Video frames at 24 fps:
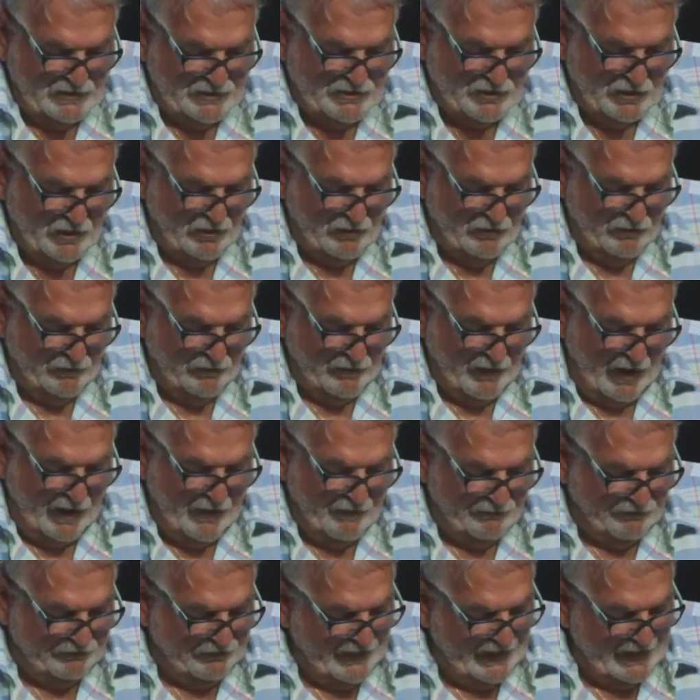
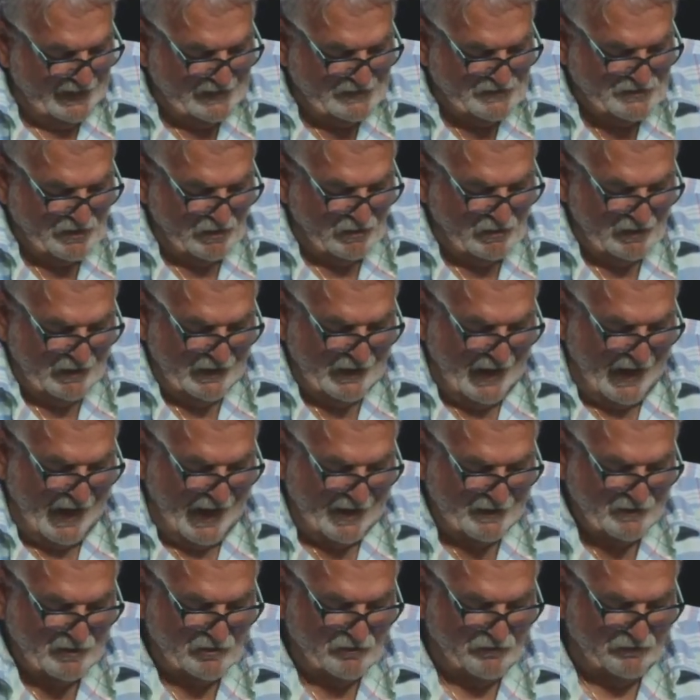So figs aren't
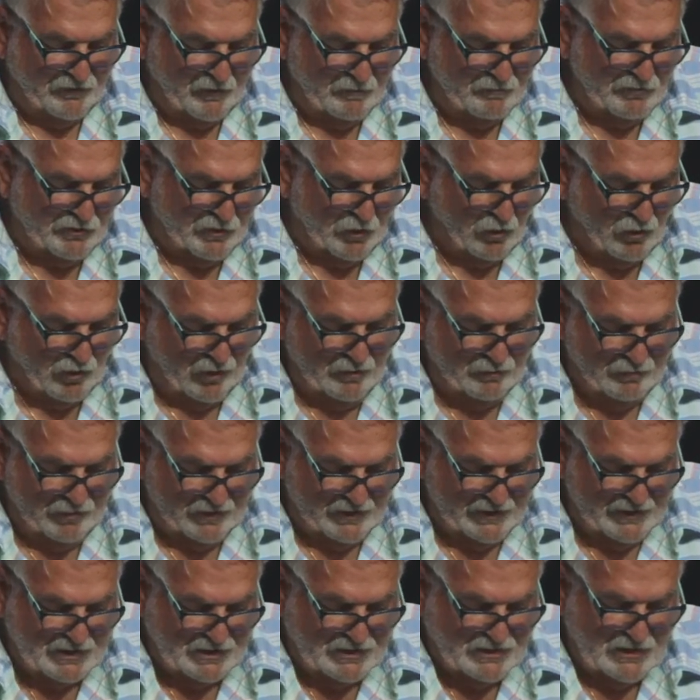gathered from thorn
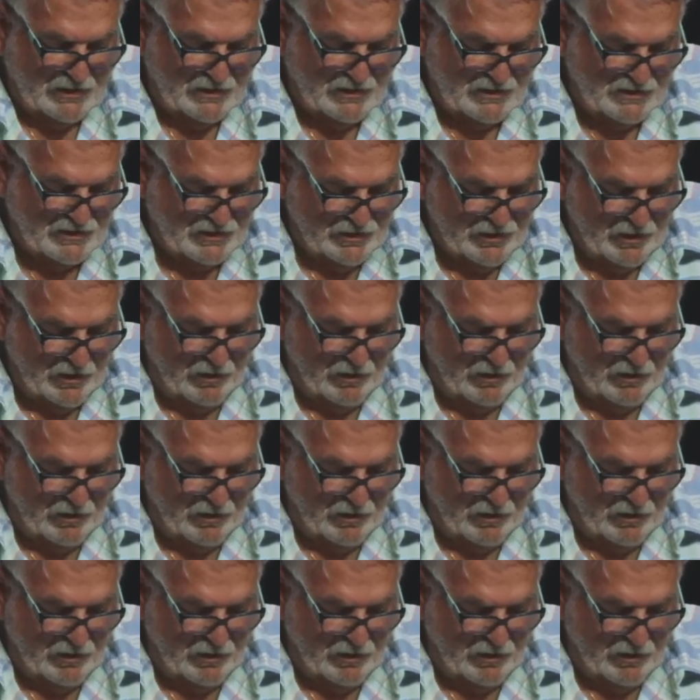bushes,